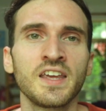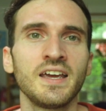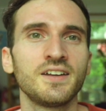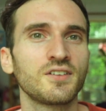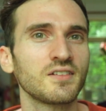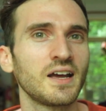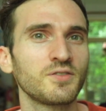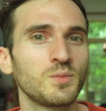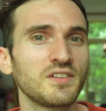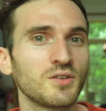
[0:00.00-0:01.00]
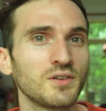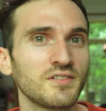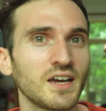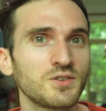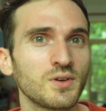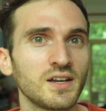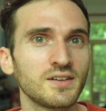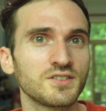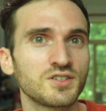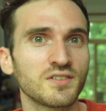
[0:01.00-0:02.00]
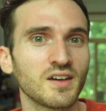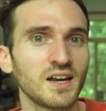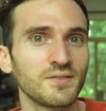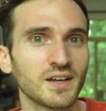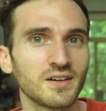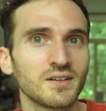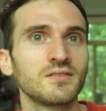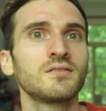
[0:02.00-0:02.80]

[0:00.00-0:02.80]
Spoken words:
It doesn't have to be so exaggerated. It's just kind of like a,